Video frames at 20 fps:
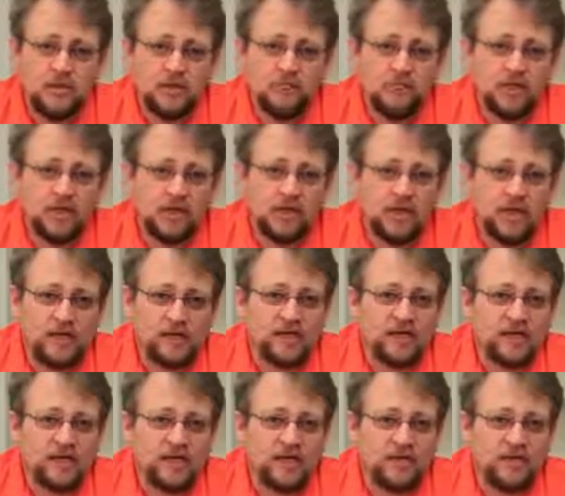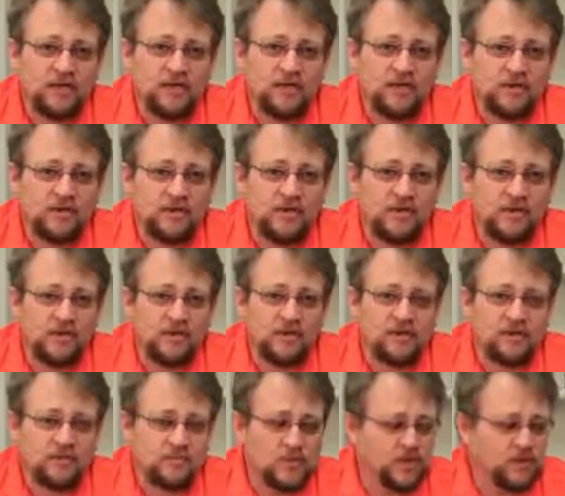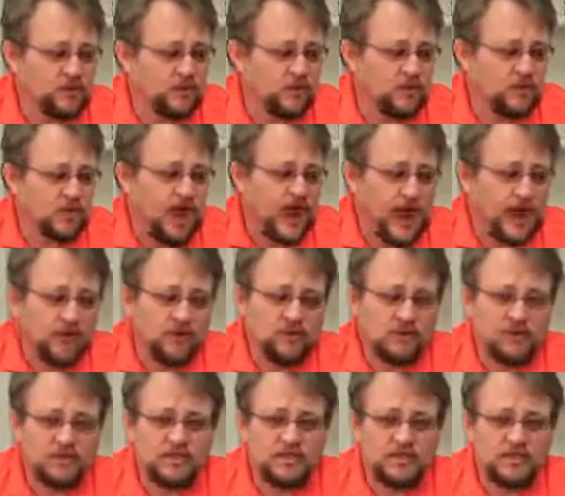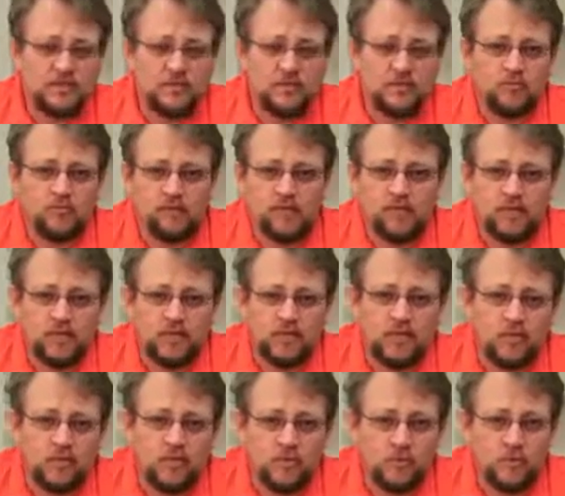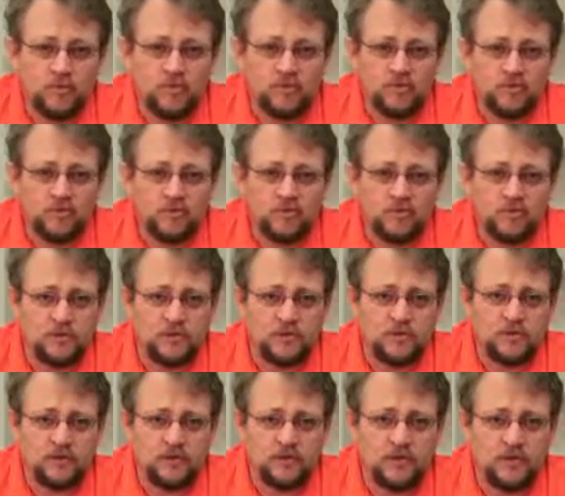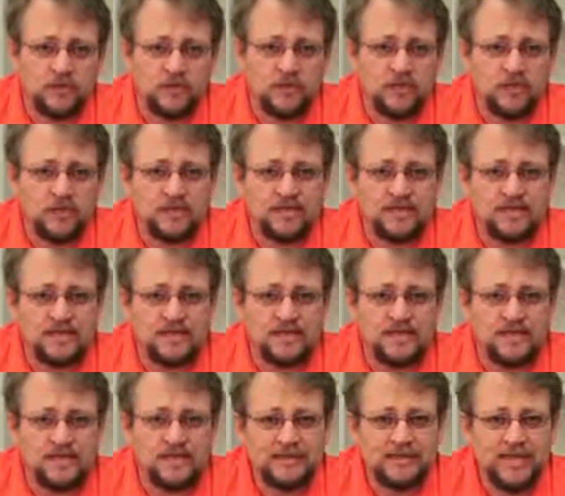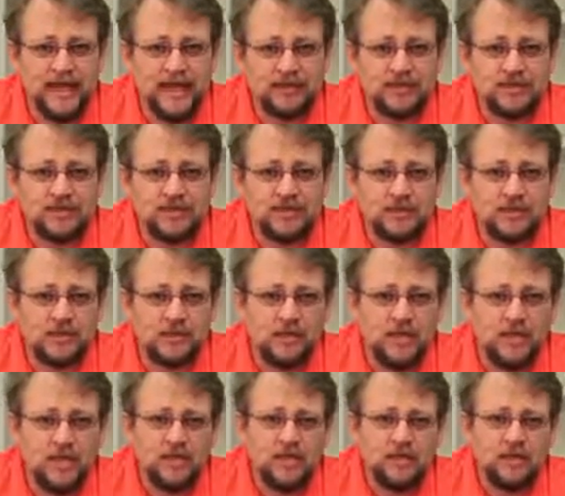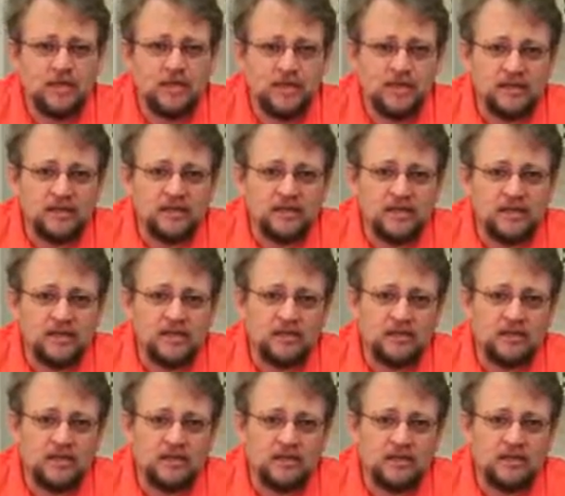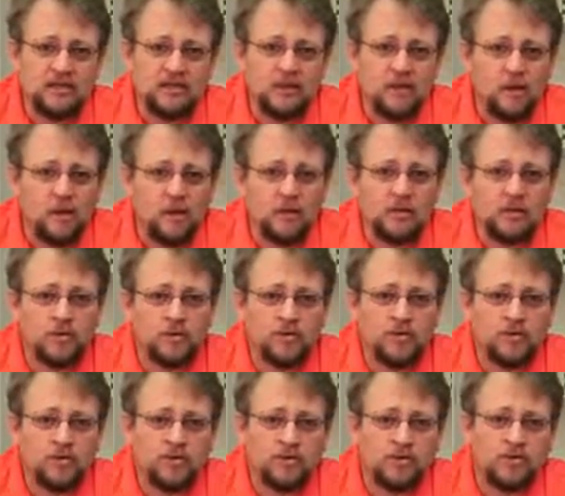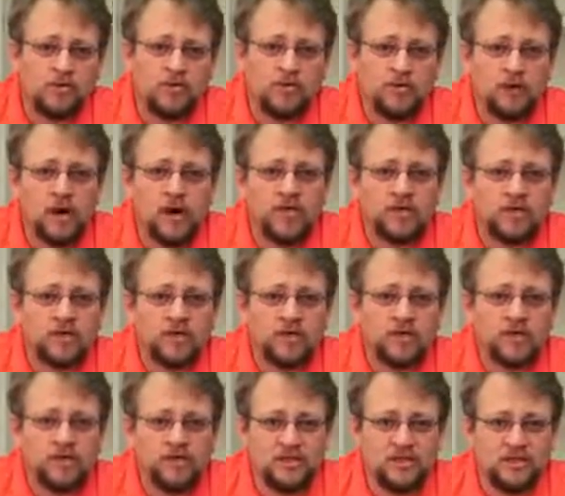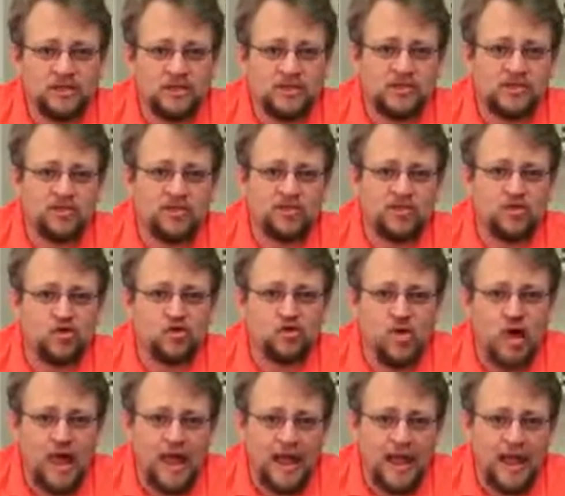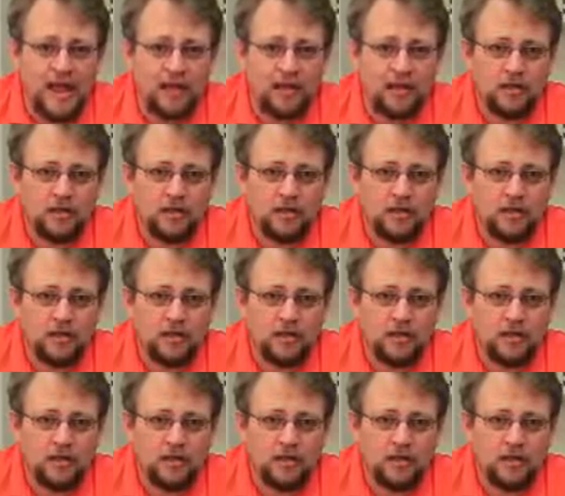But on the other side of it, not as much from an accuracy standpoint getting your moisture results, but on the other side of it is actually giving the concrete the proper conditions to dry.